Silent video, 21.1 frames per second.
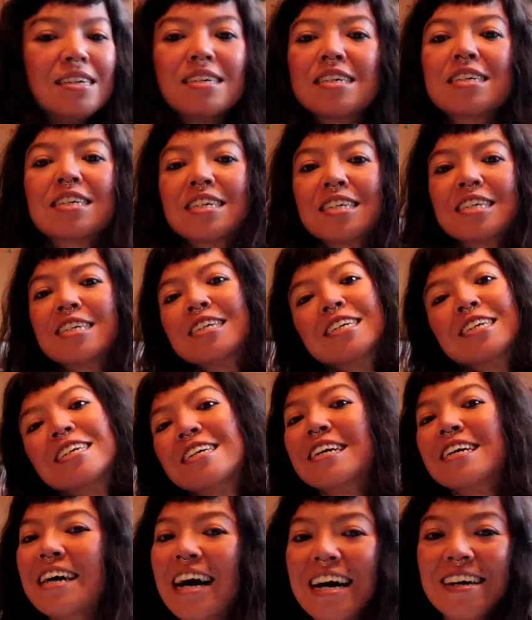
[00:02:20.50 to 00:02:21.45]

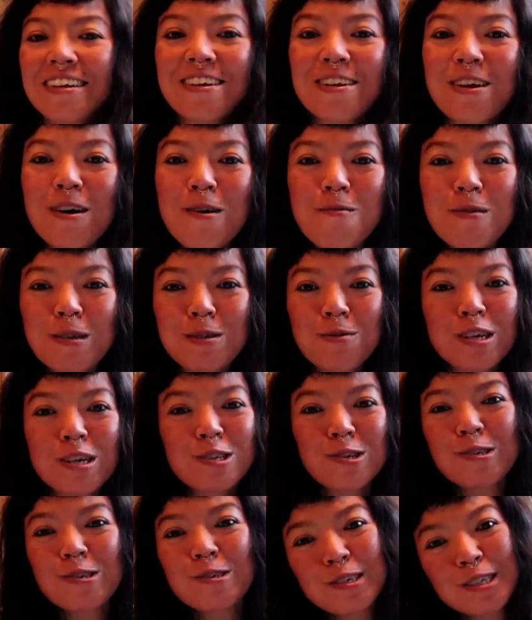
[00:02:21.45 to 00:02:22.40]
I don't know which one
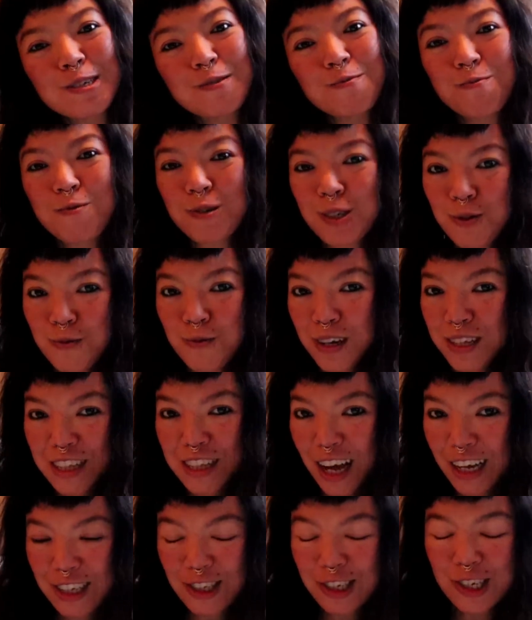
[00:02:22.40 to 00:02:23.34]
to use and which
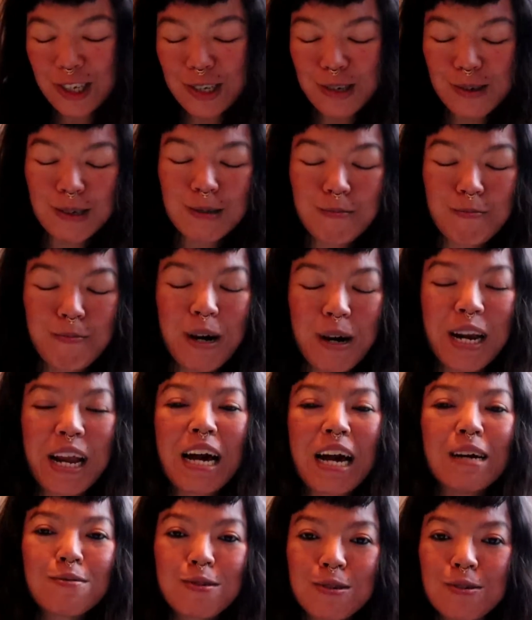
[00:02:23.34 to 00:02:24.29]
one not to use, but
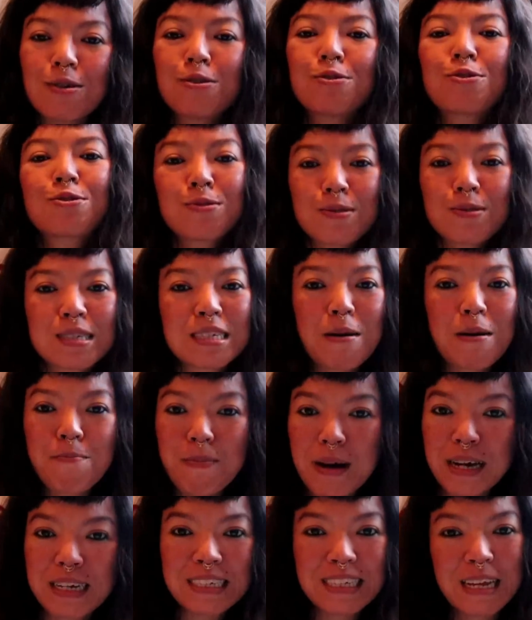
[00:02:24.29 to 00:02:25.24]
I have to go through step
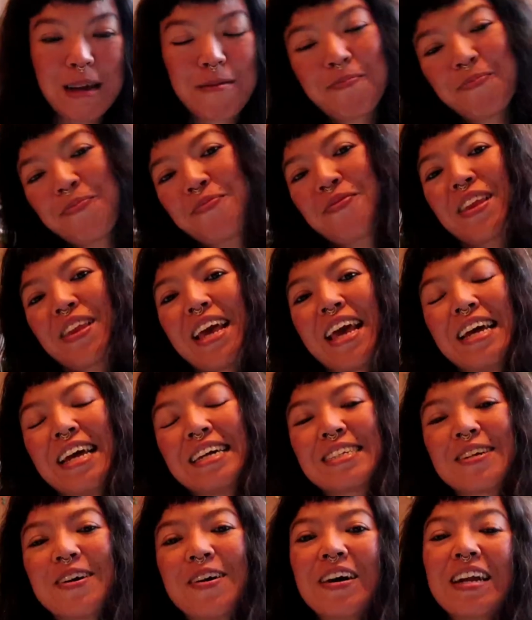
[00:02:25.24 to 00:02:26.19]
by step.
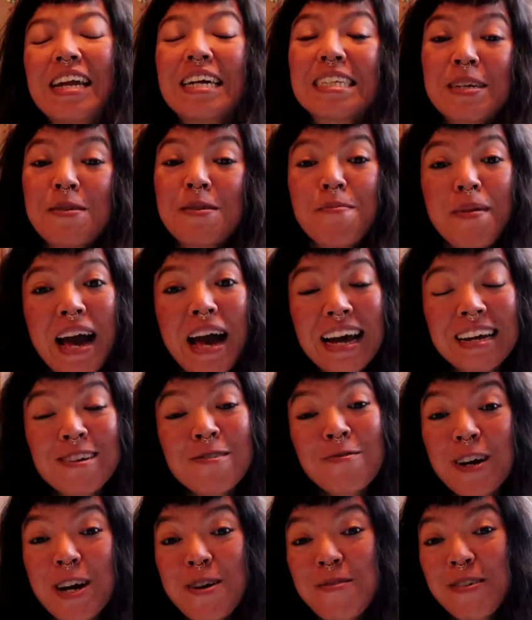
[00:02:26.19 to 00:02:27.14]
So let's come back.
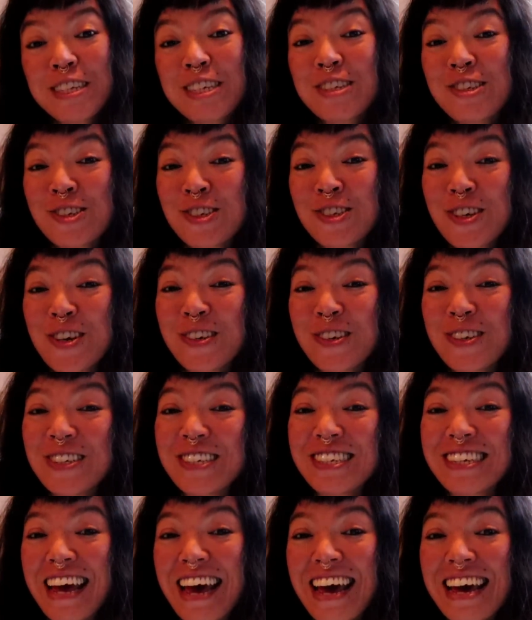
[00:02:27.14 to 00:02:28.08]
What I wanted to show you
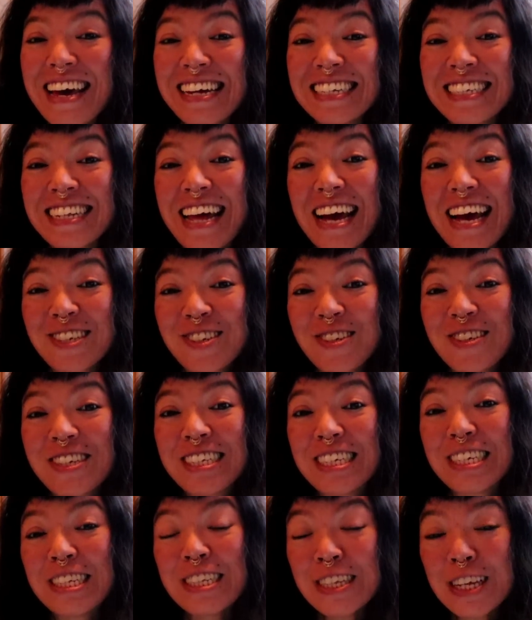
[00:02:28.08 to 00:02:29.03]
today is
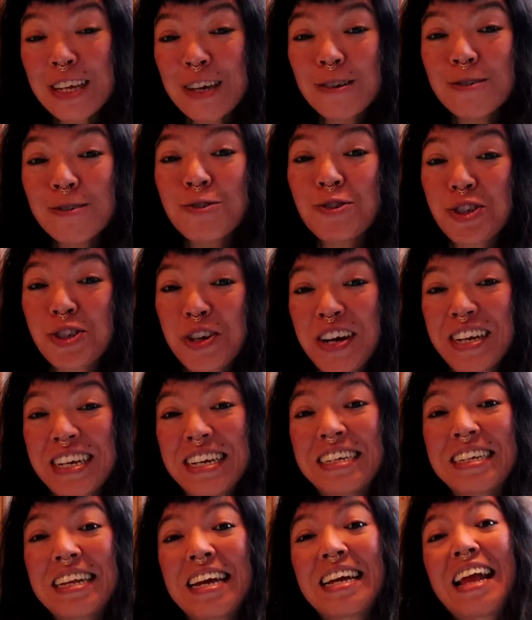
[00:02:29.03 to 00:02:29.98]
actually the new
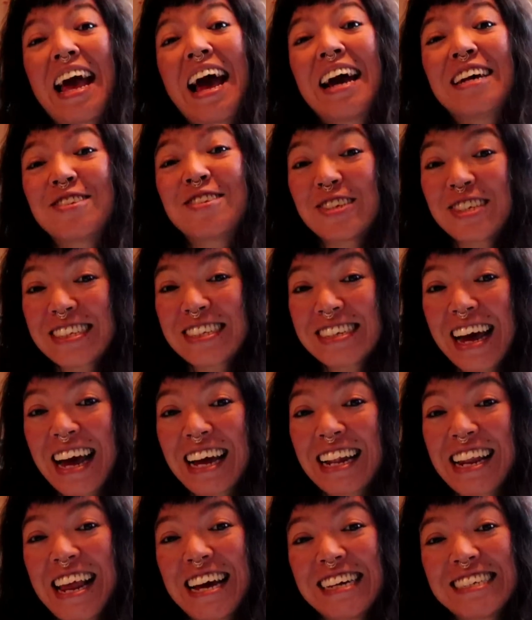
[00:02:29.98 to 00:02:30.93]
journey that I just
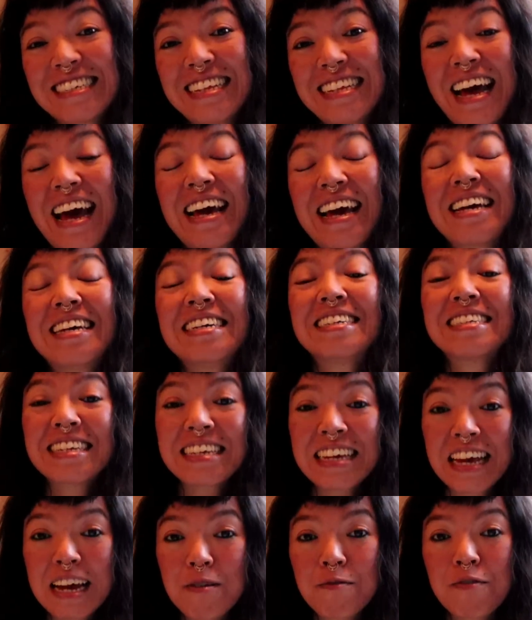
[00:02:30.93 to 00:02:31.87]
started last night. It's
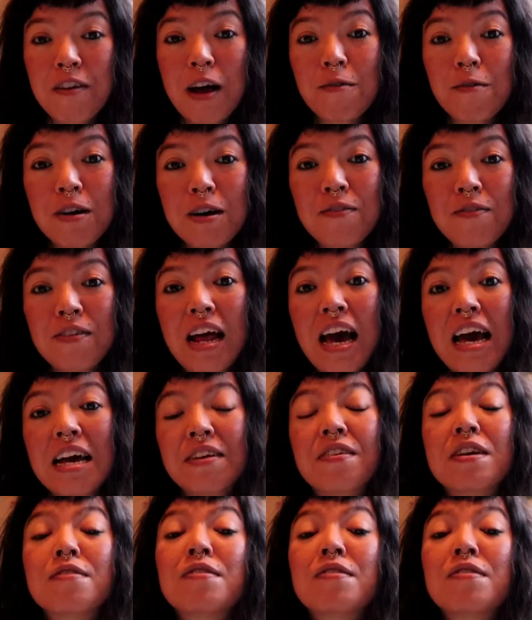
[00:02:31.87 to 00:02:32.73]
again Flower of Llife.